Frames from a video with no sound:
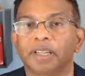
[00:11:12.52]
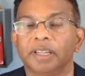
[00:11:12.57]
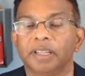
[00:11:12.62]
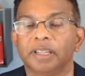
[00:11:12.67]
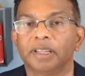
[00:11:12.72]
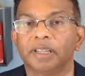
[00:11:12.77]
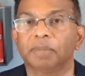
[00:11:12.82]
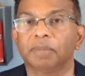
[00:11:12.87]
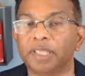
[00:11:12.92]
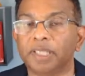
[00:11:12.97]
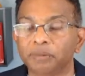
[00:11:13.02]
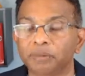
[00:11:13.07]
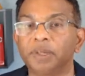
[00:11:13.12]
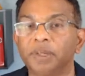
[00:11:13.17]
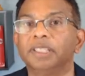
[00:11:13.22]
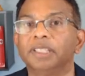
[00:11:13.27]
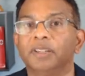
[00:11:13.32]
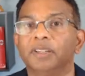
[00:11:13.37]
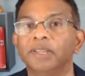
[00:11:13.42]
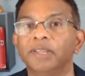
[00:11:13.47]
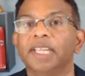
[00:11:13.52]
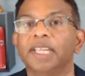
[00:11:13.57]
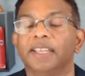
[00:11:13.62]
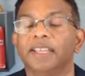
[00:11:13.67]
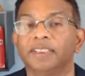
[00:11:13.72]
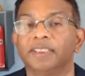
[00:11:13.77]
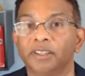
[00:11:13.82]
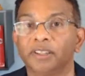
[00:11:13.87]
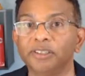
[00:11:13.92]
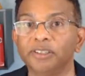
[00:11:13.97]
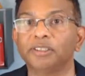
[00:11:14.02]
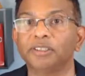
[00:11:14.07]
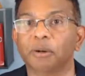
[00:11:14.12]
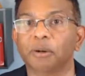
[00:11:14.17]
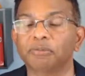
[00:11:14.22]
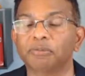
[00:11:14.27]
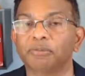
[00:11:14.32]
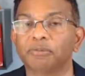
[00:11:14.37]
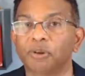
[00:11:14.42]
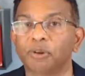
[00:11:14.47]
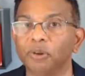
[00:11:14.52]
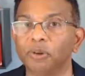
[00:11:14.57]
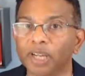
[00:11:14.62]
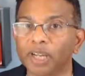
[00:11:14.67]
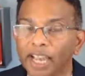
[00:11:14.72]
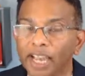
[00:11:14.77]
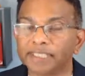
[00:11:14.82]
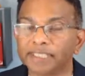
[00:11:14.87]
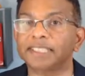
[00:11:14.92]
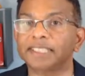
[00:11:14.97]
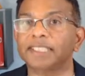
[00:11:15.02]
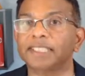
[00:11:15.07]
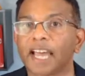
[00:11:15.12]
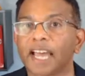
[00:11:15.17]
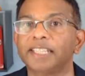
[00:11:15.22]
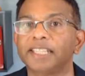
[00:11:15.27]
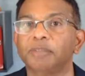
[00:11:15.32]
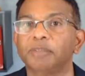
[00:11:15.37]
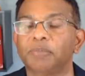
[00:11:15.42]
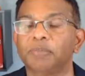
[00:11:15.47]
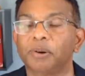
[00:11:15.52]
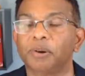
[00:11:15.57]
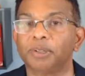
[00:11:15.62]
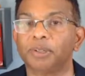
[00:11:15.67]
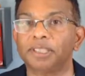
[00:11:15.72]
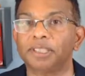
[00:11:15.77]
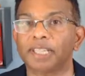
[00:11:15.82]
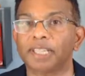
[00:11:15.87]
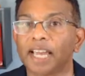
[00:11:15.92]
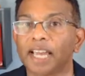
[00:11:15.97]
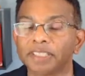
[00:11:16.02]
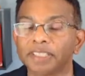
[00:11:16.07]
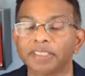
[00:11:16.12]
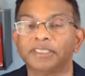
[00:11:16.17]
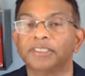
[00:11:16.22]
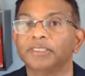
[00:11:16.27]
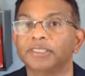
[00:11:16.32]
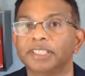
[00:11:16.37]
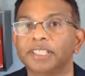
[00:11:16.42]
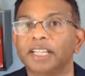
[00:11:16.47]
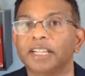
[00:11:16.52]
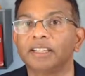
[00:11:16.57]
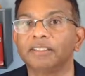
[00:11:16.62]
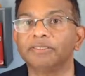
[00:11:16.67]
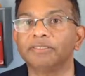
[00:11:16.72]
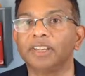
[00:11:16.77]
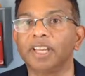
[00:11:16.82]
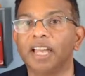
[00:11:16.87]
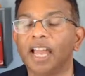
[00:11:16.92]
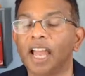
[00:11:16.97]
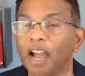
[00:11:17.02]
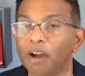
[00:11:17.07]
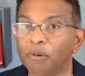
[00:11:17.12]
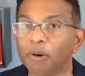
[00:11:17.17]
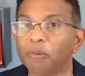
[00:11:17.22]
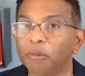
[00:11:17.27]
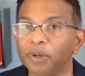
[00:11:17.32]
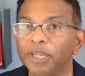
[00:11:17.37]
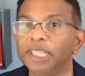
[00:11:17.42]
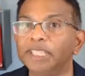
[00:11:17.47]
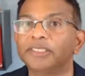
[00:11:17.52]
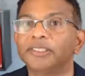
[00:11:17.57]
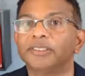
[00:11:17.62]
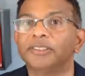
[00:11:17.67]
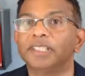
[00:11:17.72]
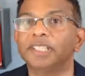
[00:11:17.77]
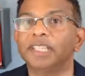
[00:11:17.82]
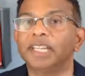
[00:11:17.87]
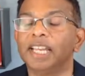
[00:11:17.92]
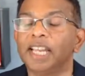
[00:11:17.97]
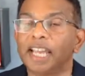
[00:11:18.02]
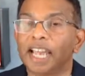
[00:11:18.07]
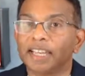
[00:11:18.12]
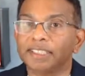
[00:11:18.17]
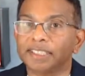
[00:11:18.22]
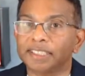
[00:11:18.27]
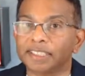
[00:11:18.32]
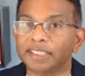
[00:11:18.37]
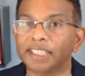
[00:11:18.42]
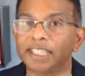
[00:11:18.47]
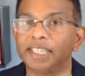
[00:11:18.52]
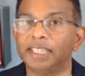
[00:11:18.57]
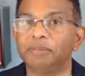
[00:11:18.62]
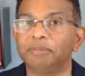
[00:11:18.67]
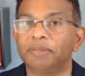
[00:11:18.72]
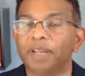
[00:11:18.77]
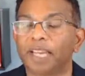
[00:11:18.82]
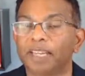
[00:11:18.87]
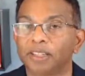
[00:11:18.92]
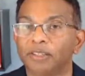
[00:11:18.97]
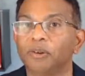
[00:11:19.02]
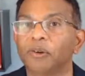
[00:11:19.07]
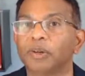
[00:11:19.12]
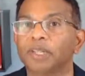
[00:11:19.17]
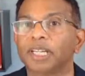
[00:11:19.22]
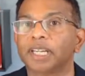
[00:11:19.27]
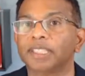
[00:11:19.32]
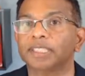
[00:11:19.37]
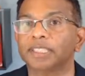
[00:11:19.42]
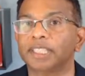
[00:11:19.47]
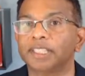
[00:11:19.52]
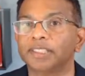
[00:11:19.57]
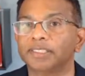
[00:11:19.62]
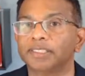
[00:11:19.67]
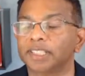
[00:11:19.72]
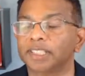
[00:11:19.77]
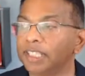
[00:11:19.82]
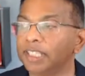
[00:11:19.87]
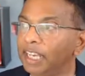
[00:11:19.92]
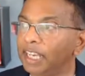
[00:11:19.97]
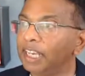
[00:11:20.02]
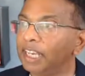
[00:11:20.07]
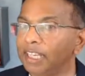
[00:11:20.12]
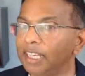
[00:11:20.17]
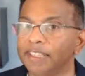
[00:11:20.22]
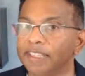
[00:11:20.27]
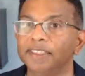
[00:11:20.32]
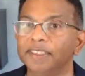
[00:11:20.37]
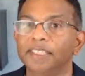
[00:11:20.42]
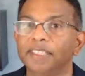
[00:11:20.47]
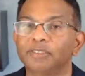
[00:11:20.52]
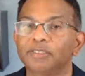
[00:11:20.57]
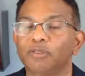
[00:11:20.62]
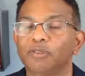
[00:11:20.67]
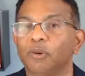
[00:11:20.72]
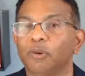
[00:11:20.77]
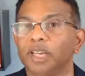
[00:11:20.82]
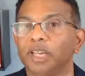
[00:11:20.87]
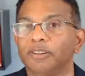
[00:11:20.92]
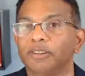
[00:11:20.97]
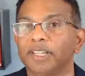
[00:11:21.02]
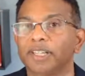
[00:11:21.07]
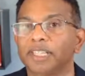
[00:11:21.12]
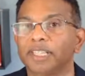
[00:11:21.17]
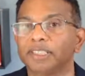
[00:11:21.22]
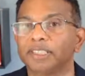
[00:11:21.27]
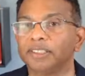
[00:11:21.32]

But it's worth looking at those top 4 as a starting point and ask yourself, how are we doing as a team and an organization in these 4 areas?